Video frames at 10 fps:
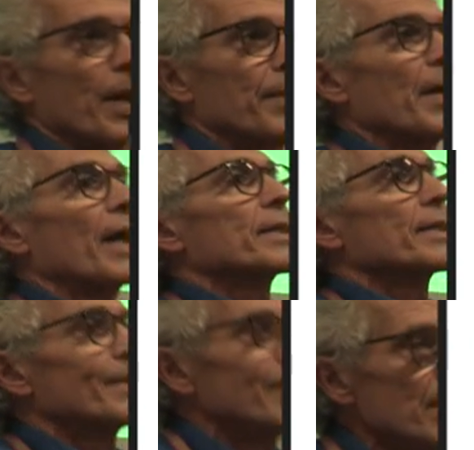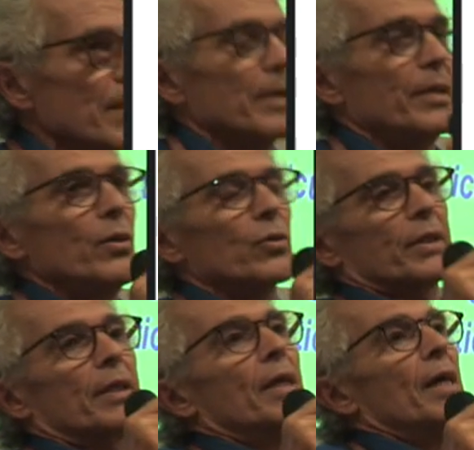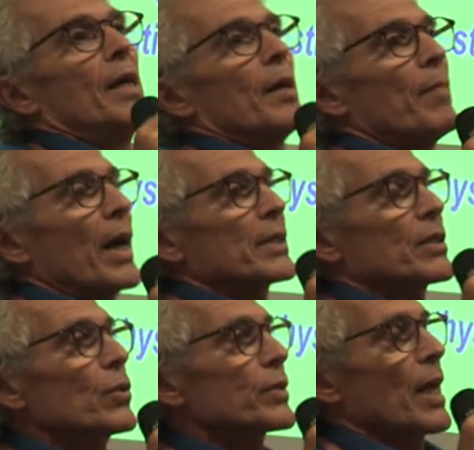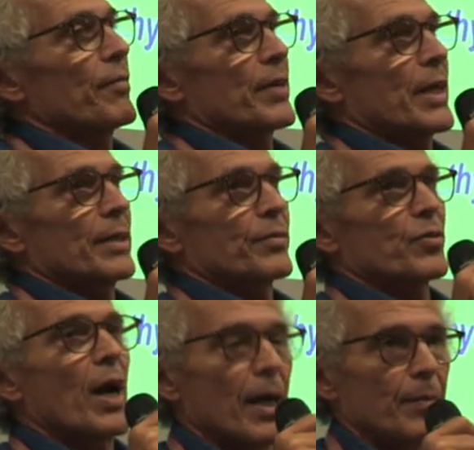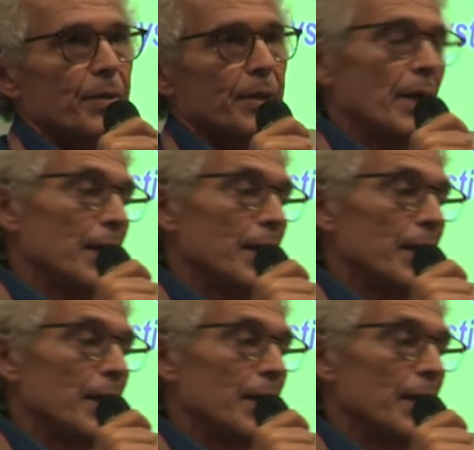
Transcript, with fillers: plants are still used by South African tribes,